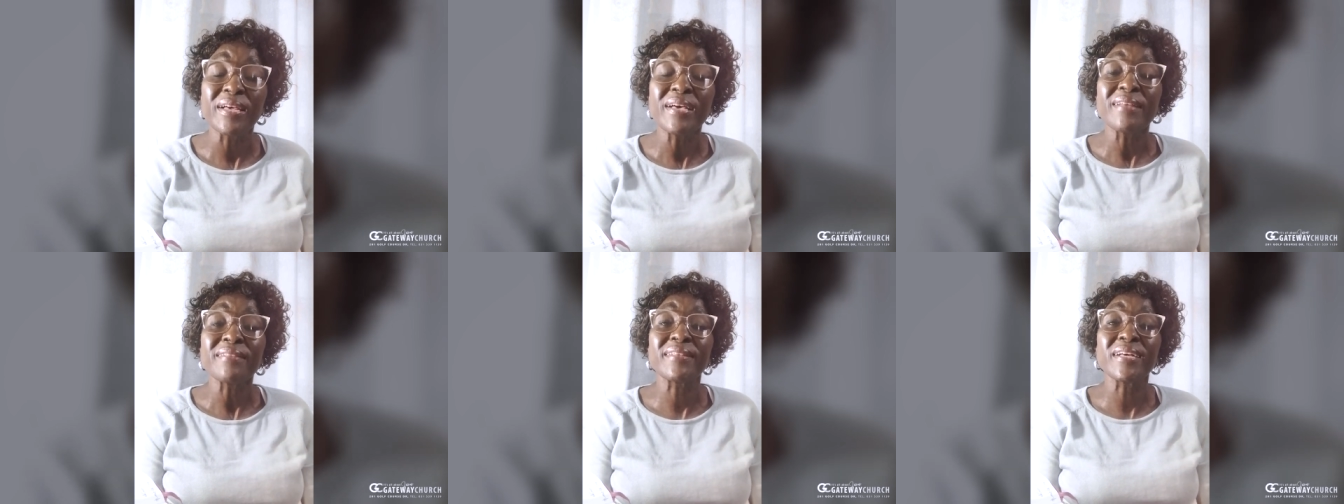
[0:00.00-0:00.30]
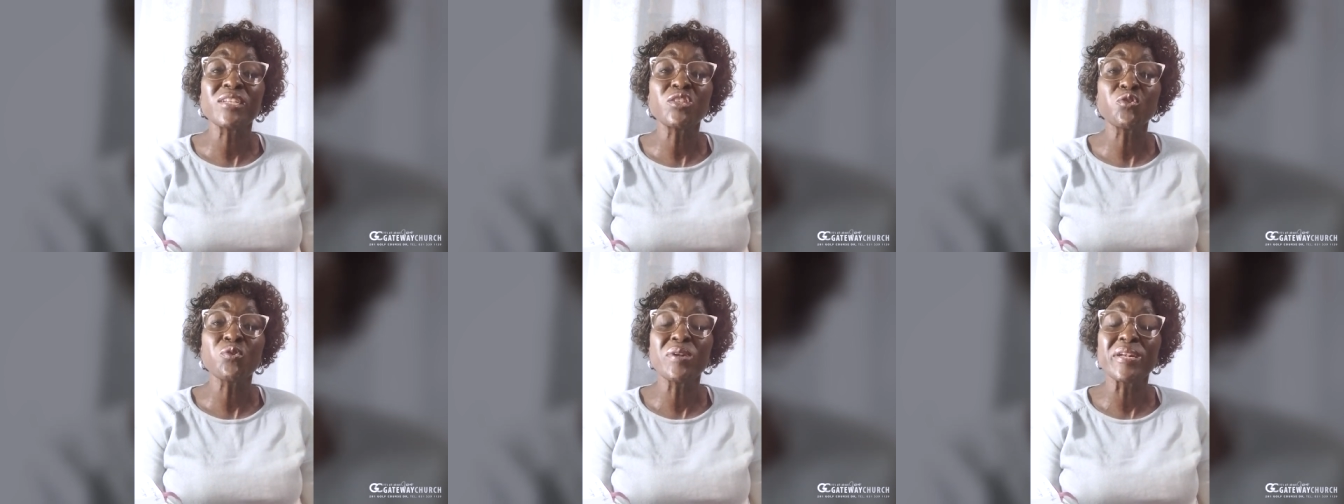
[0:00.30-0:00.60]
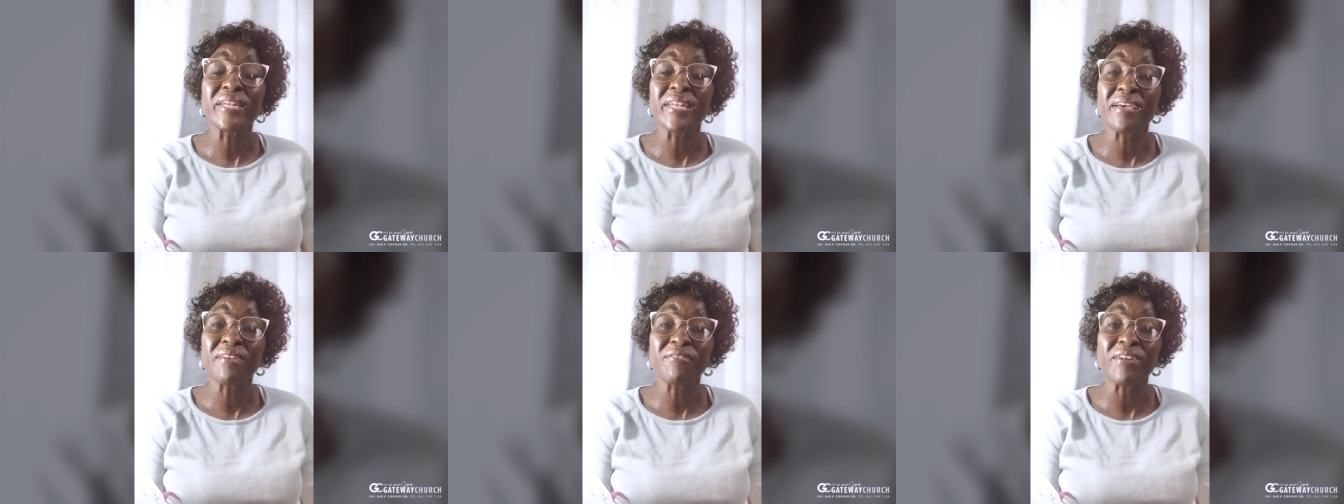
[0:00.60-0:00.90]
that you'll
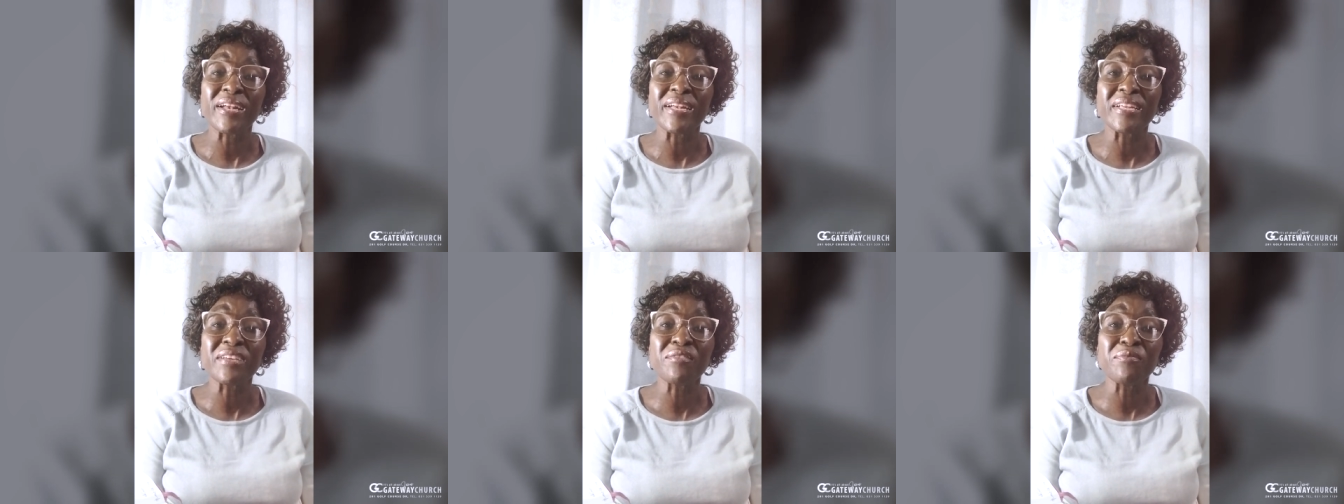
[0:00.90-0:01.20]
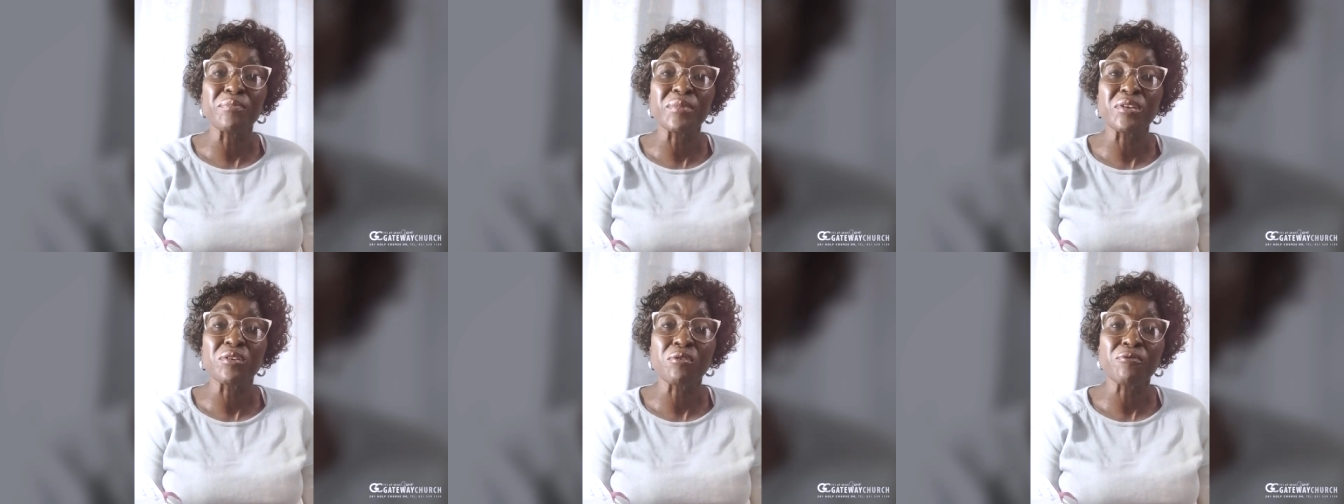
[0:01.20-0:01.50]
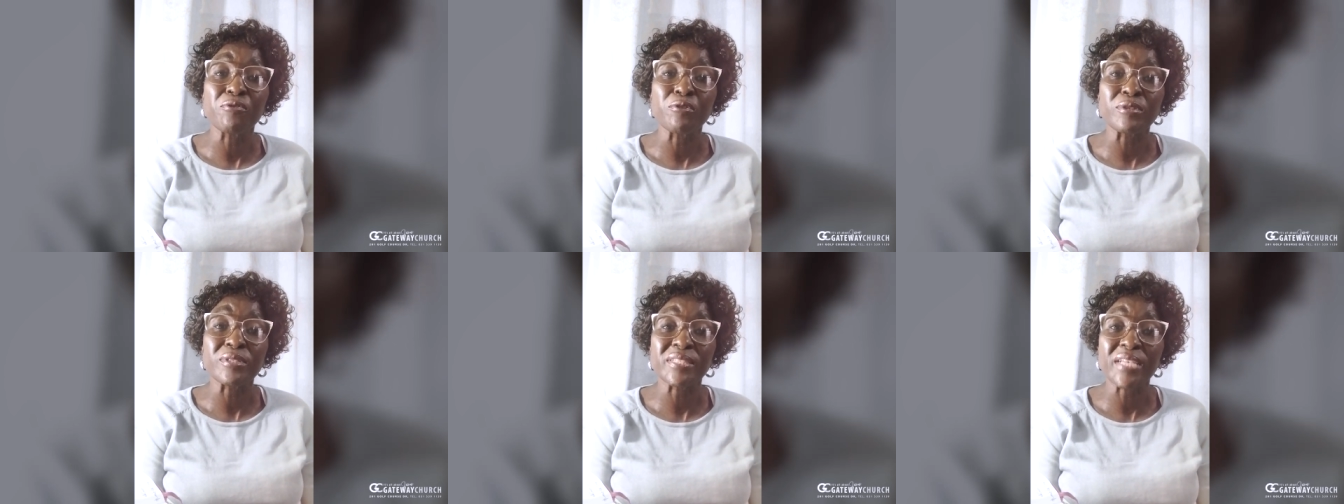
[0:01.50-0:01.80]
never leave me nor
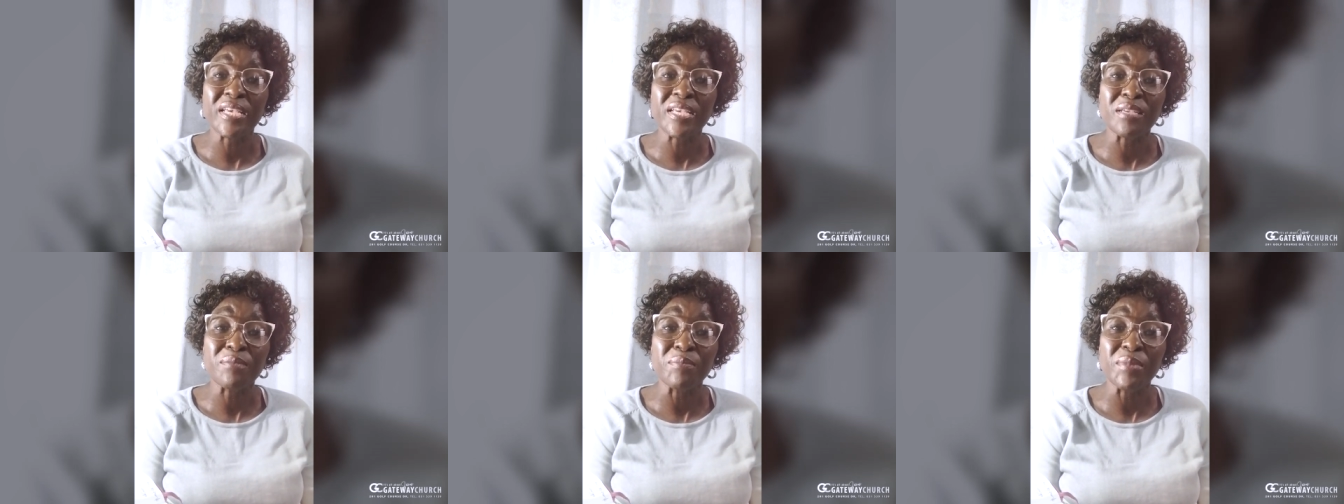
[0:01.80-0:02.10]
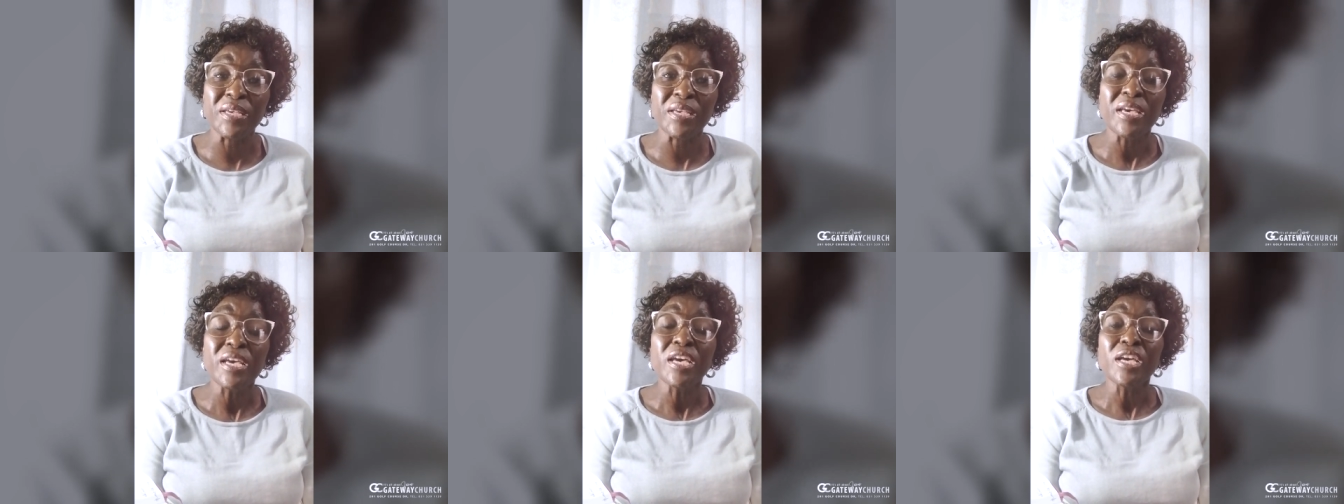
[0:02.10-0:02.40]
forsake me.